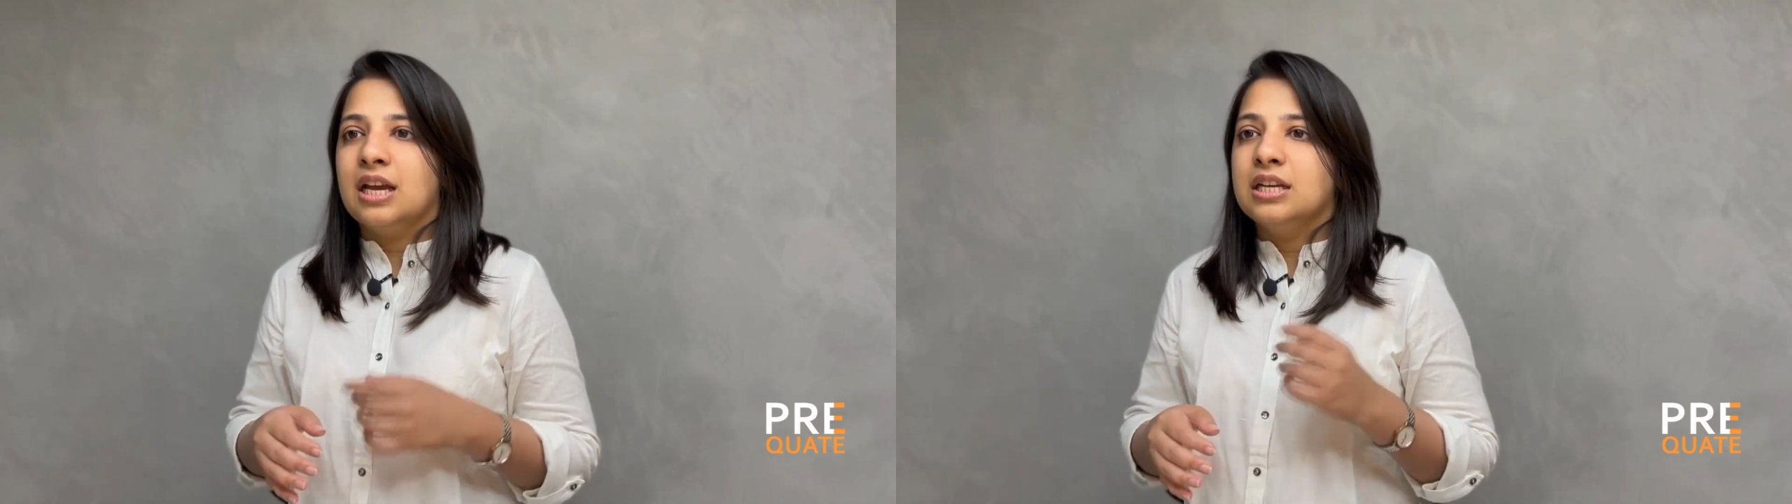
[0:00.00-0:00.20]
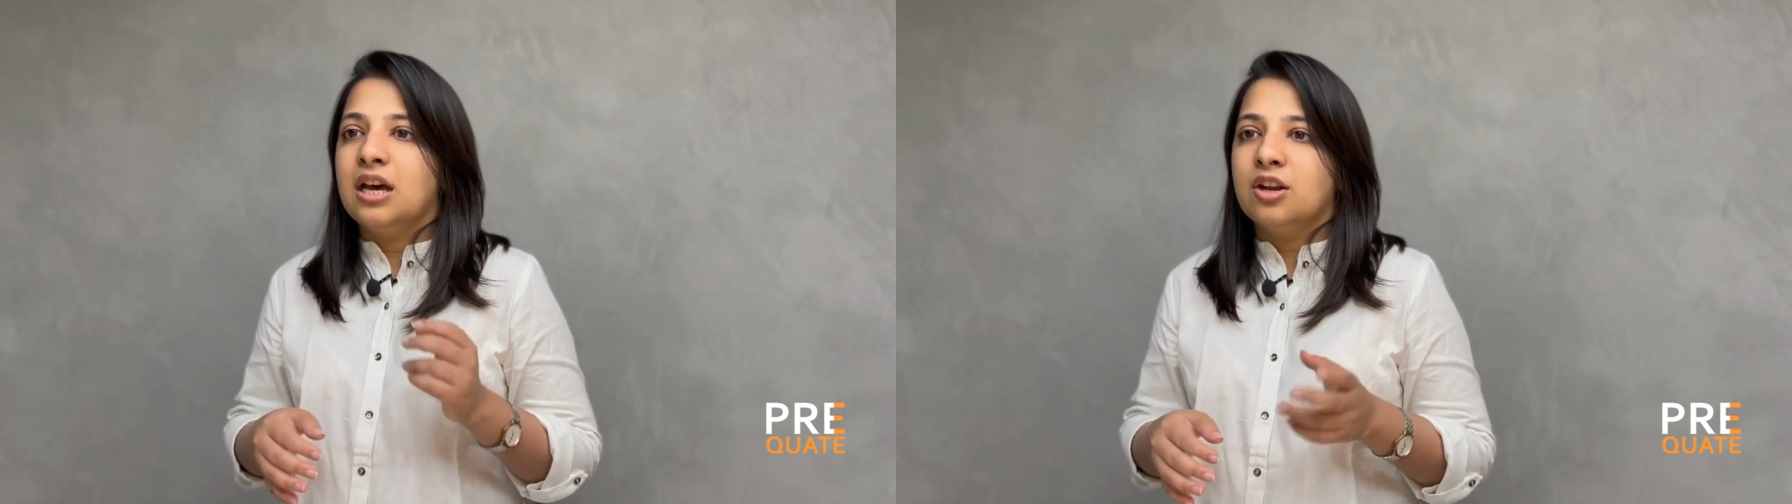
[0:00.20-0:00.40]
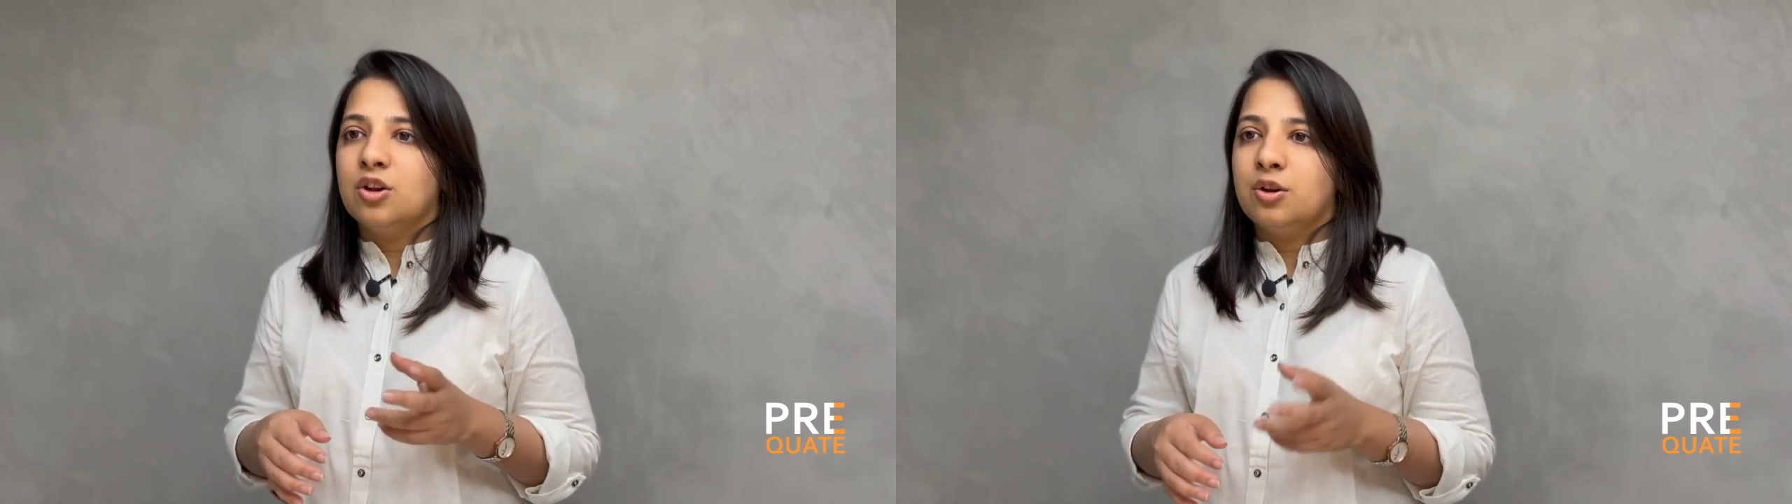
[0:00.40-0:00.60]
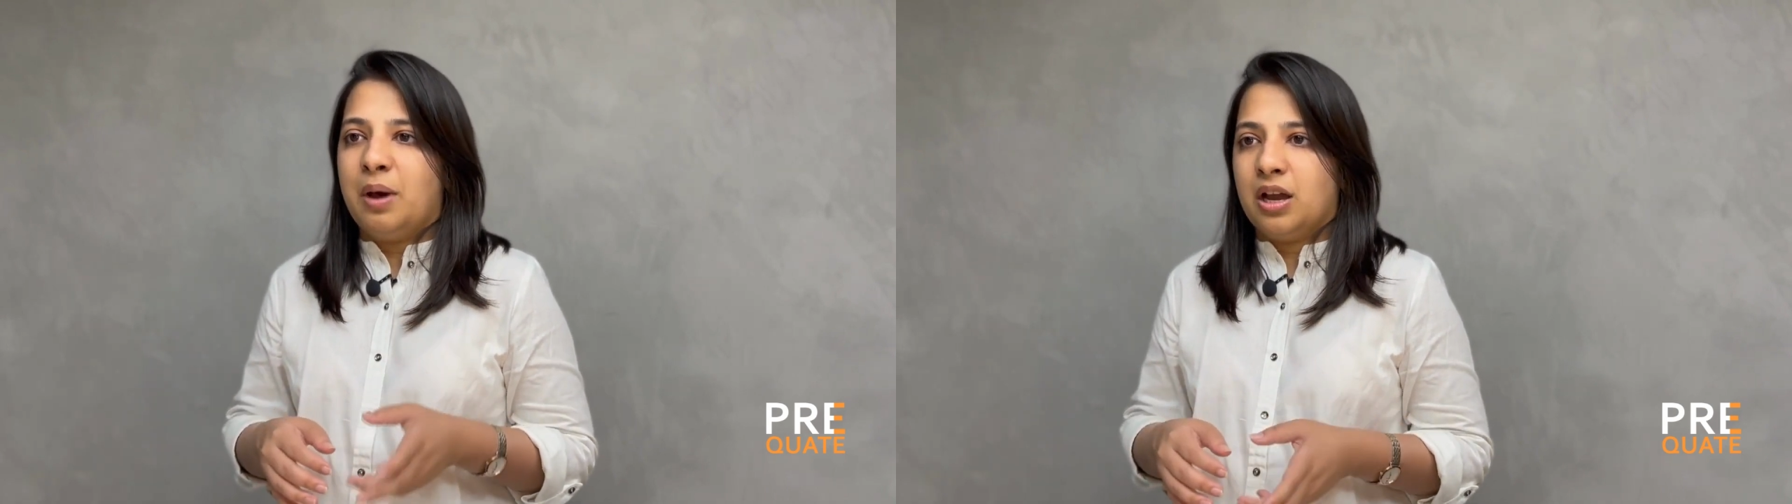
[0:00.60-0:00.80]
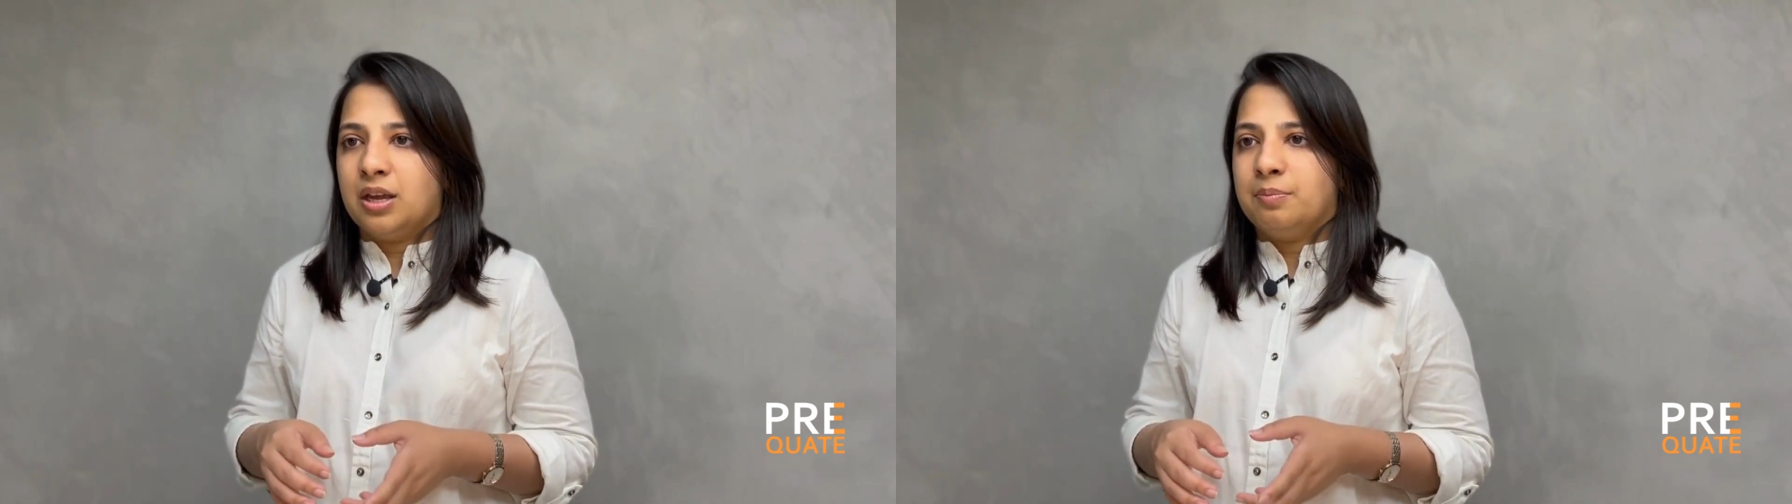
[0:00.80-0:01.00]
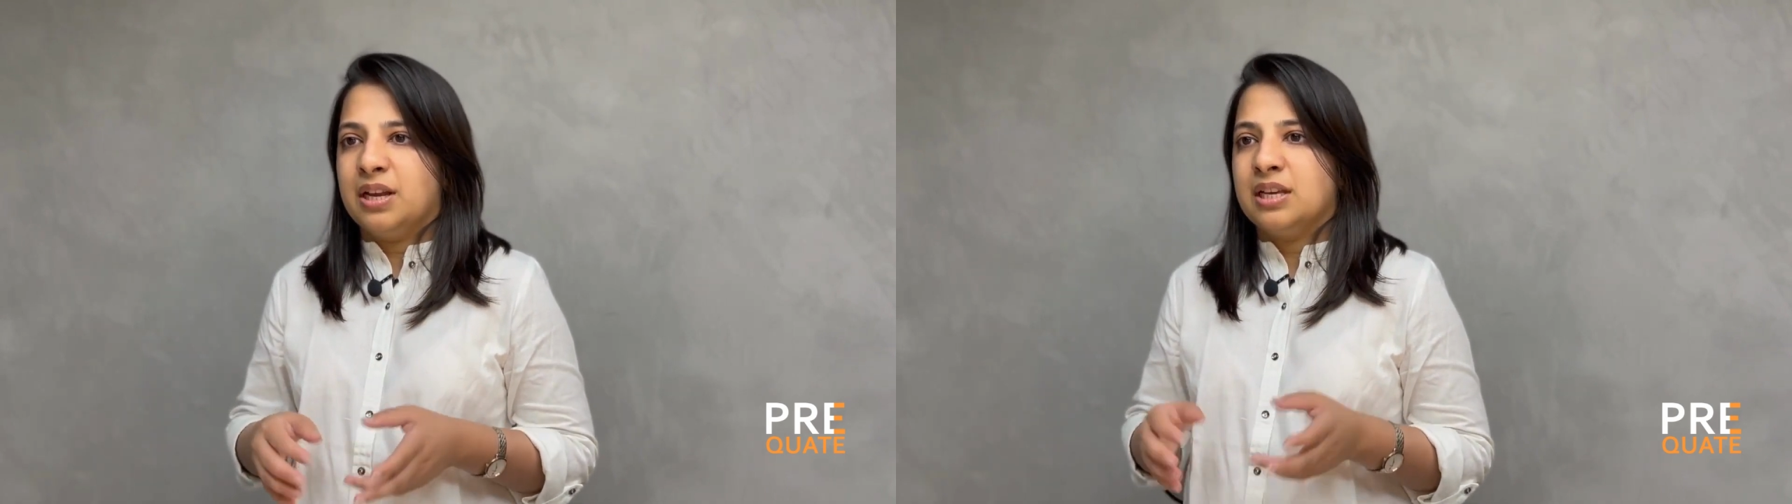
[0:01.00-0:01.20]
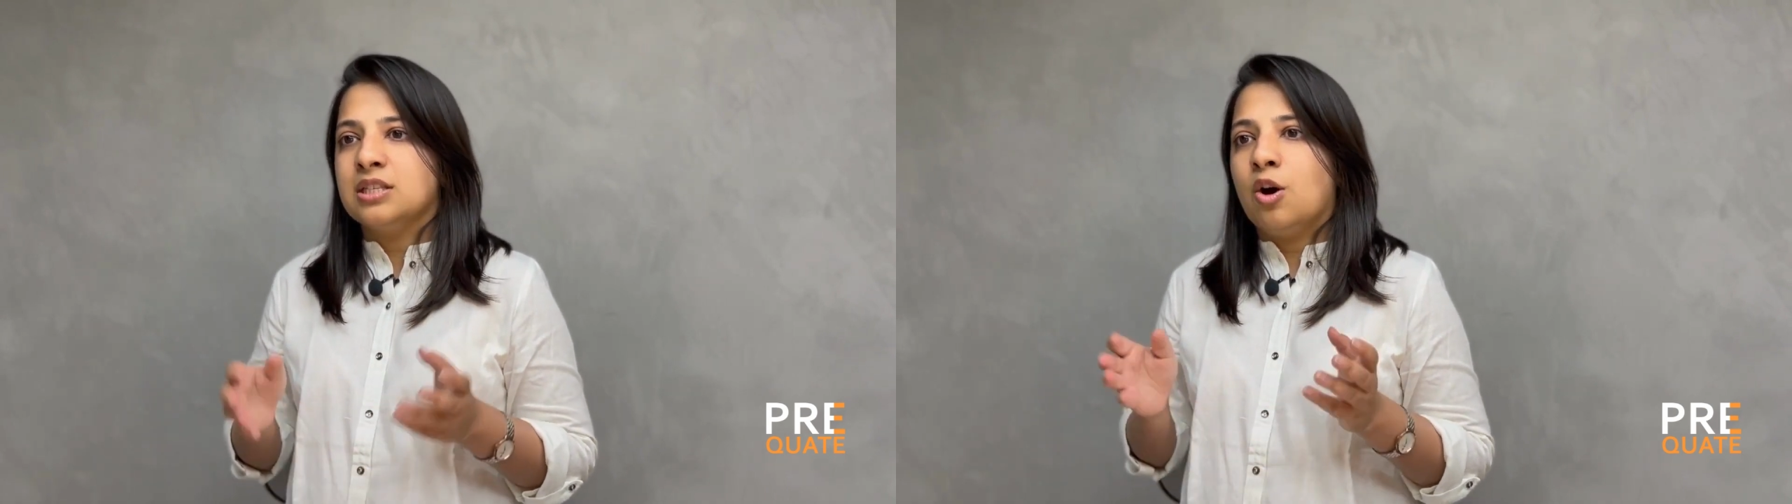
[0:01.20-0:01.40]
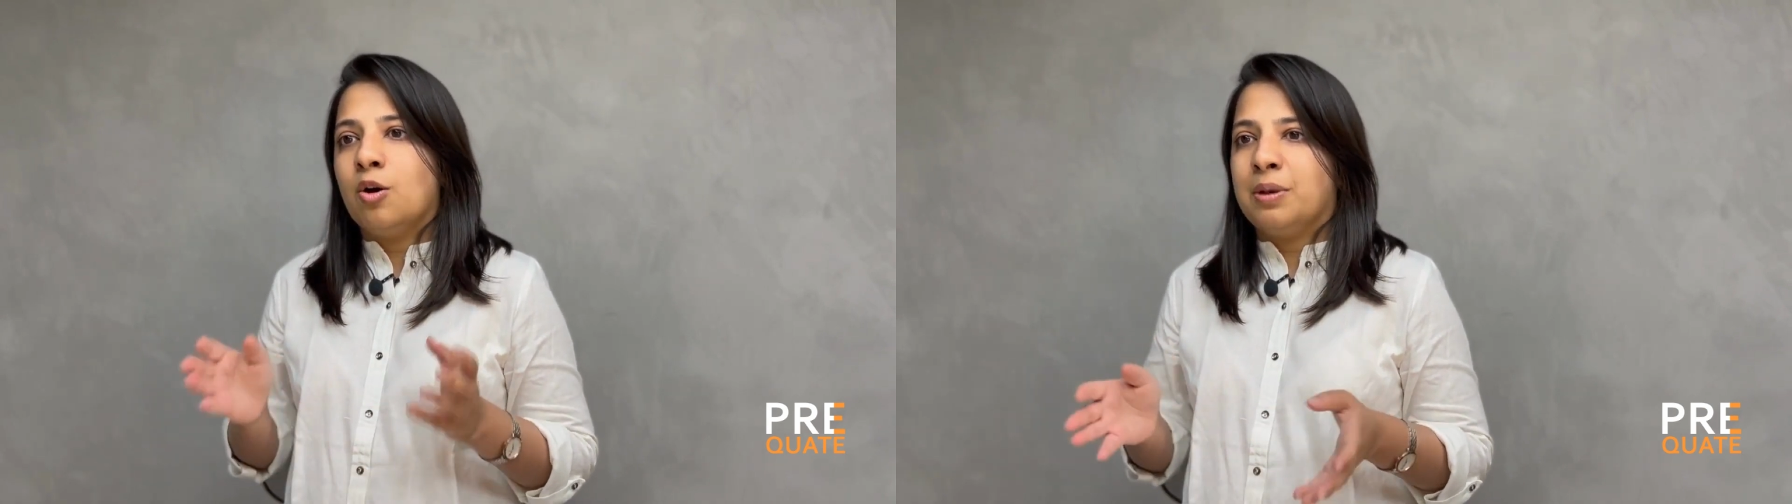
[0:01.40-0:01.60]
done on a marketplace
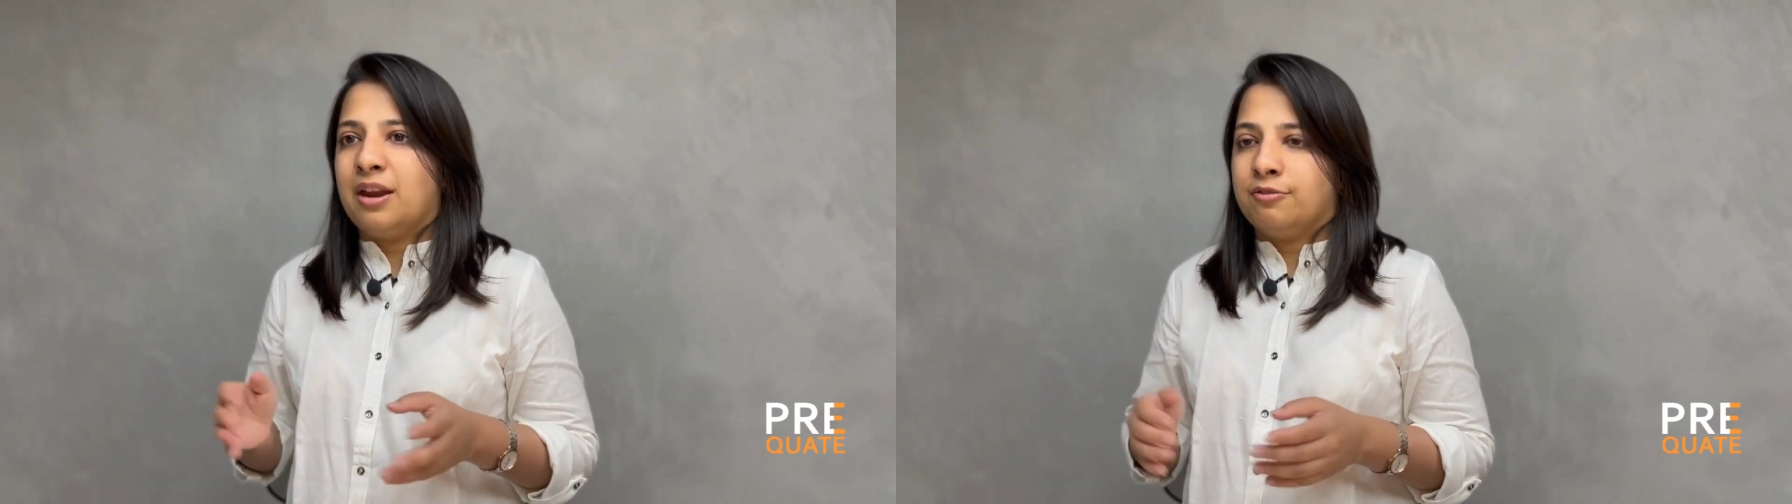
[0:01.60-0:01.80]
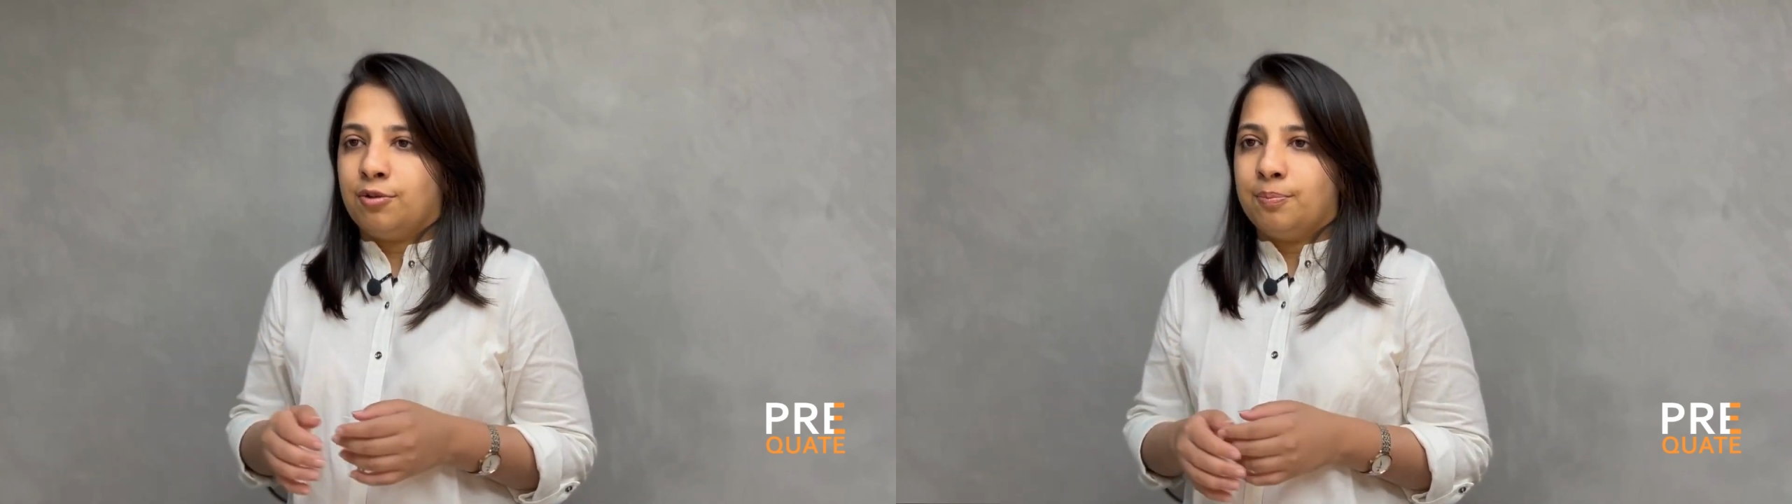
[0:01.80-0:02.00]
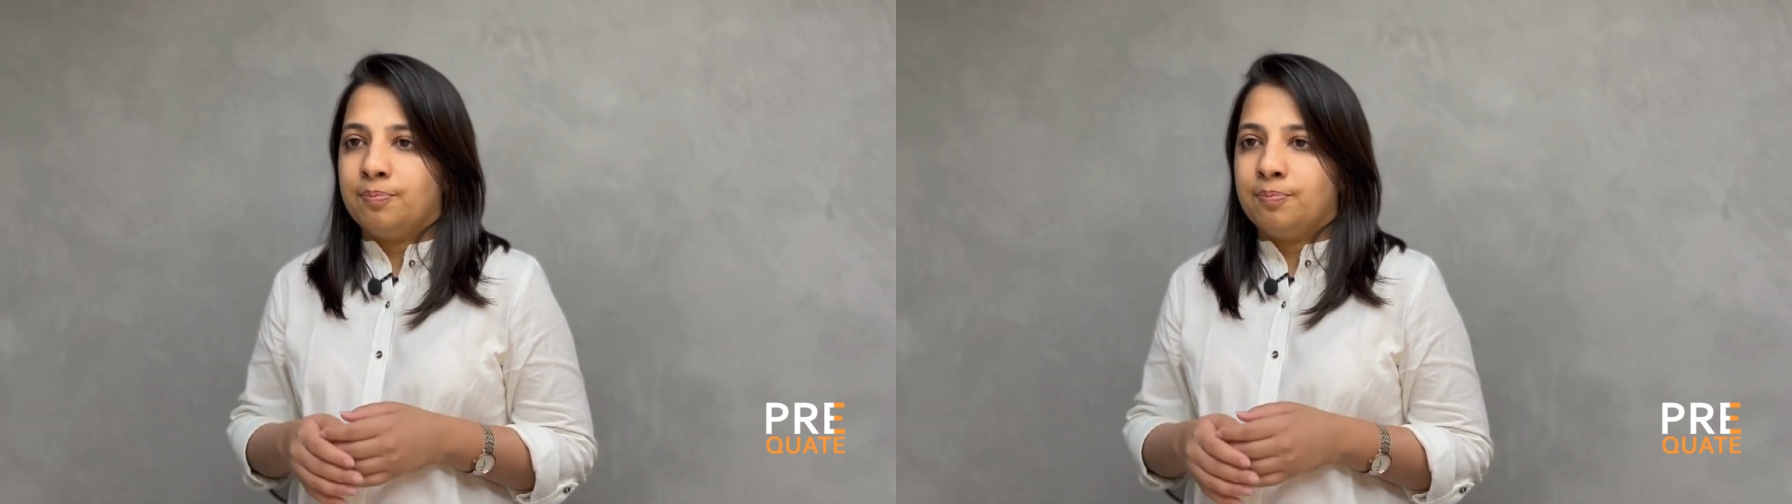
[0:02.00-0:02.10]
or platform.